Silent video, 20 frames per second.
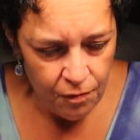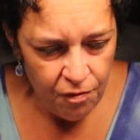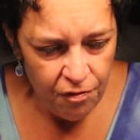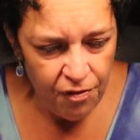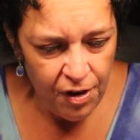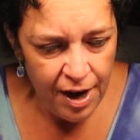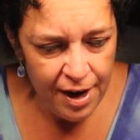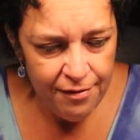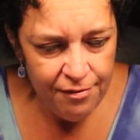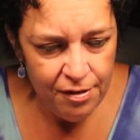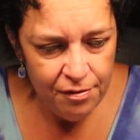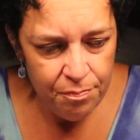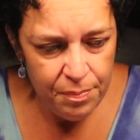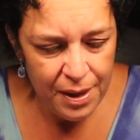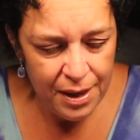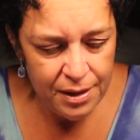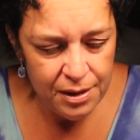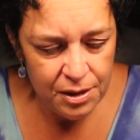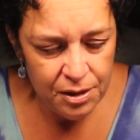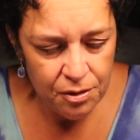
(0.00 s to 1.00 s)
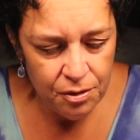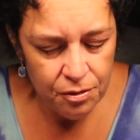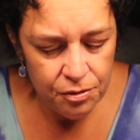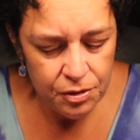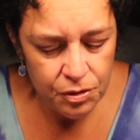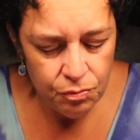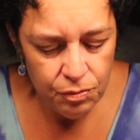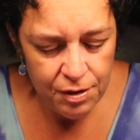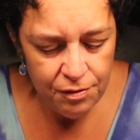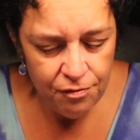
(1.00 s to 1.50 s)
Five of
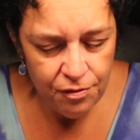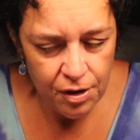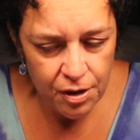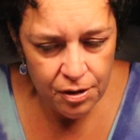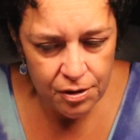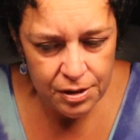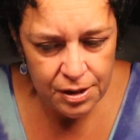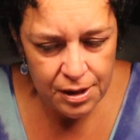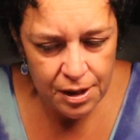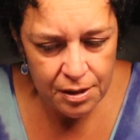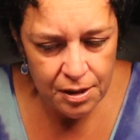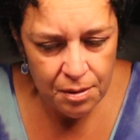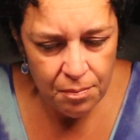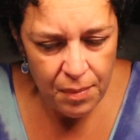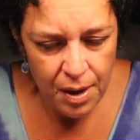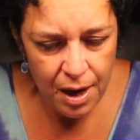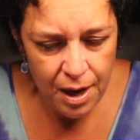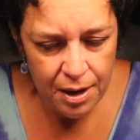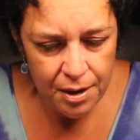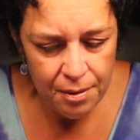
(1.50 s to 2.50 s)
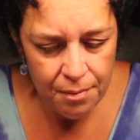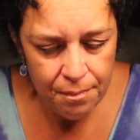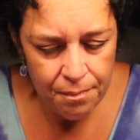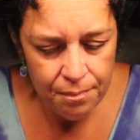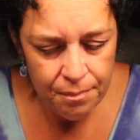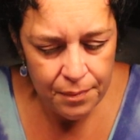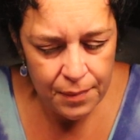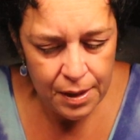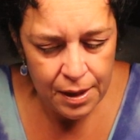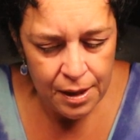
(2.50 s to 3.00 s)
Pentacles reversed on the
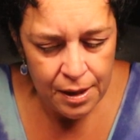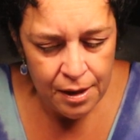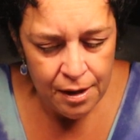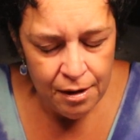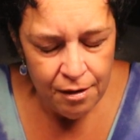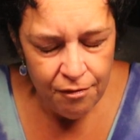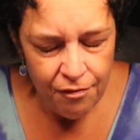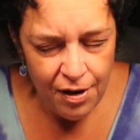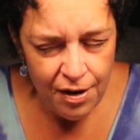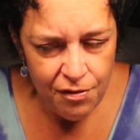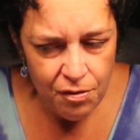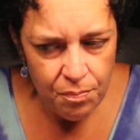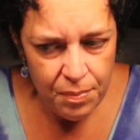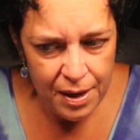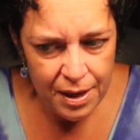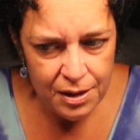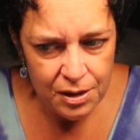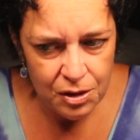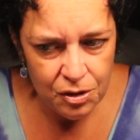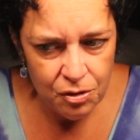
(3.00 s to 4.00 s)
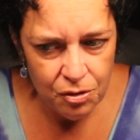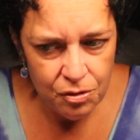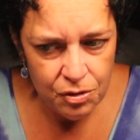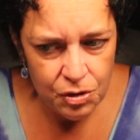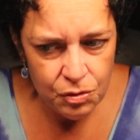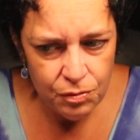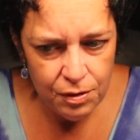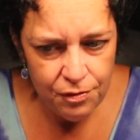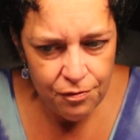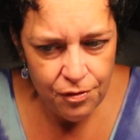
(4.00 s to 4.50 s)
bottom. Five of
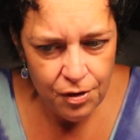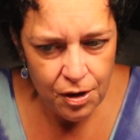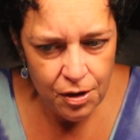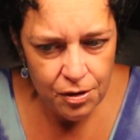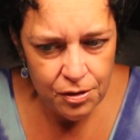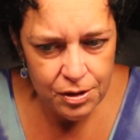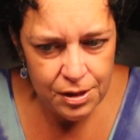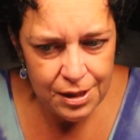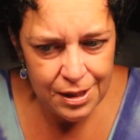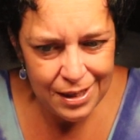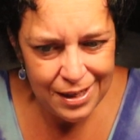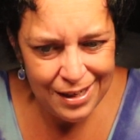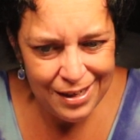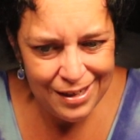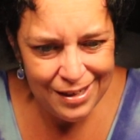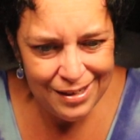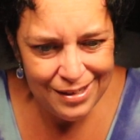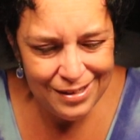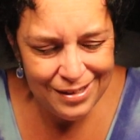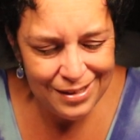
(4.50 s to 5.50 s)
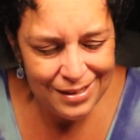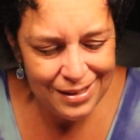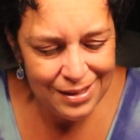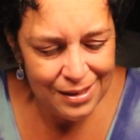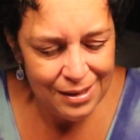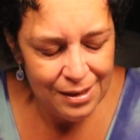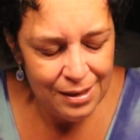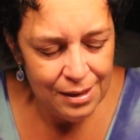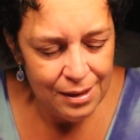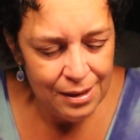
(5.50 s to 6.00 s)
Pentacles reversed is
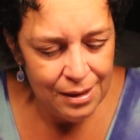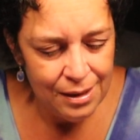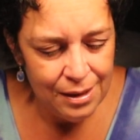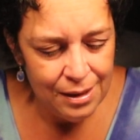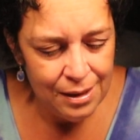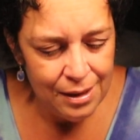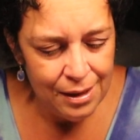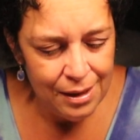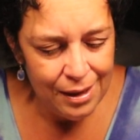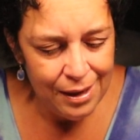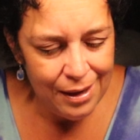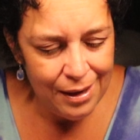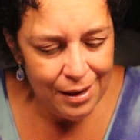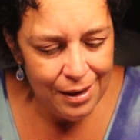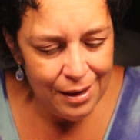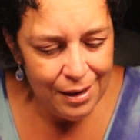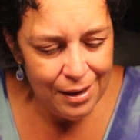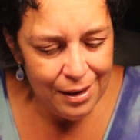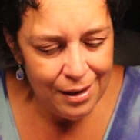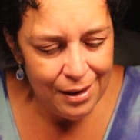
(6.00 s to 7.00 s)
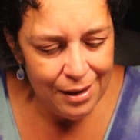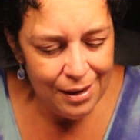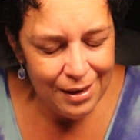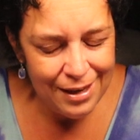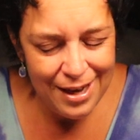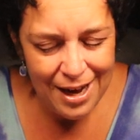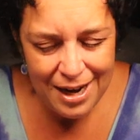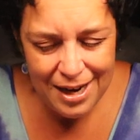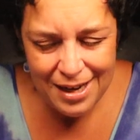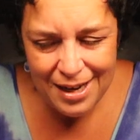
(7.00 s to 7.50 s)

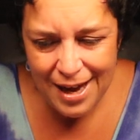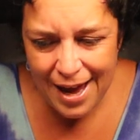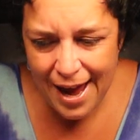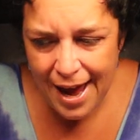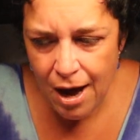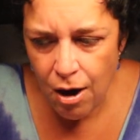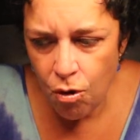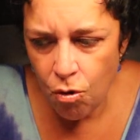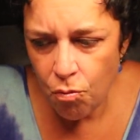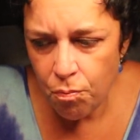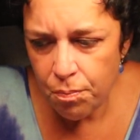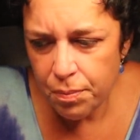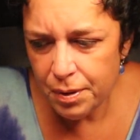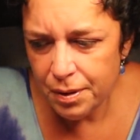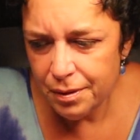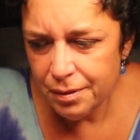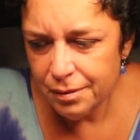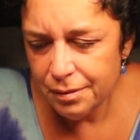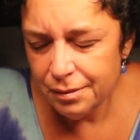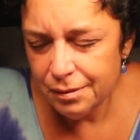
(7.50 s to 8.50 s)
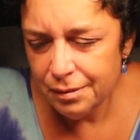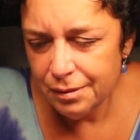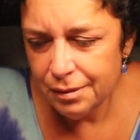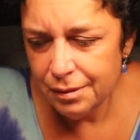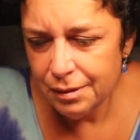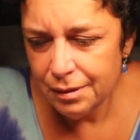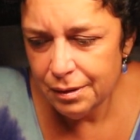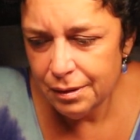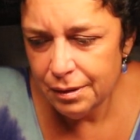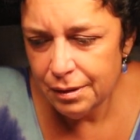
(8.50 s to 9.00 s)
getting help,
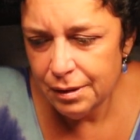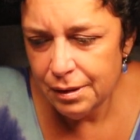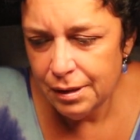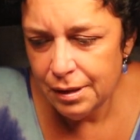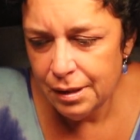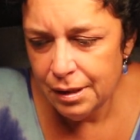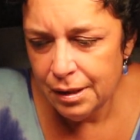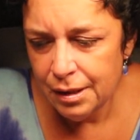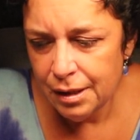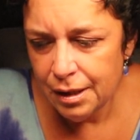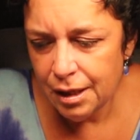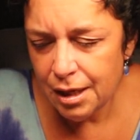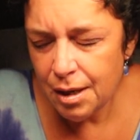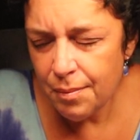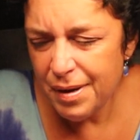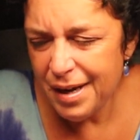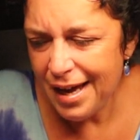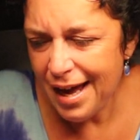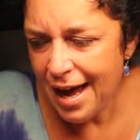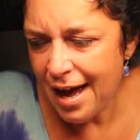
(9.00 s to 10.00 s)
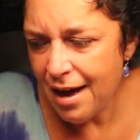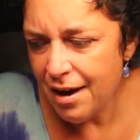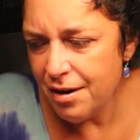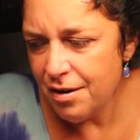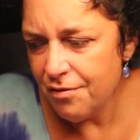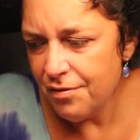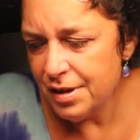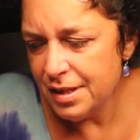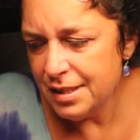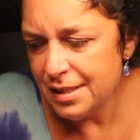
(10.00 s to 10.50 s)
coming out
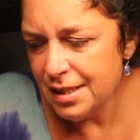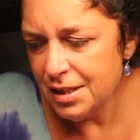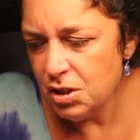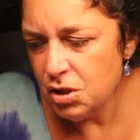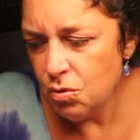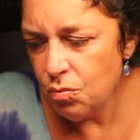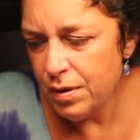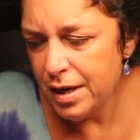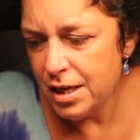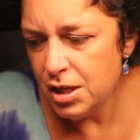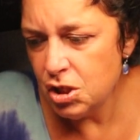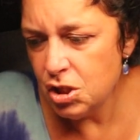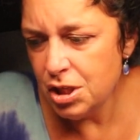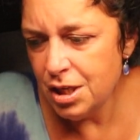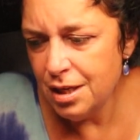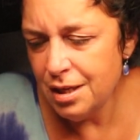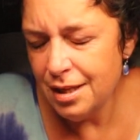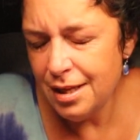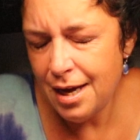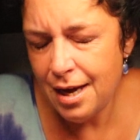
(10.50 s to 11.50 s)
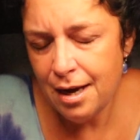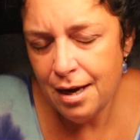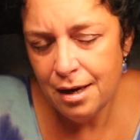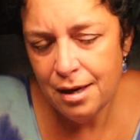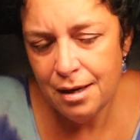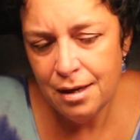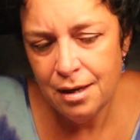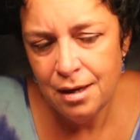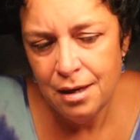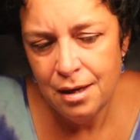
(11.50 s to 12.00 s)
of a situation that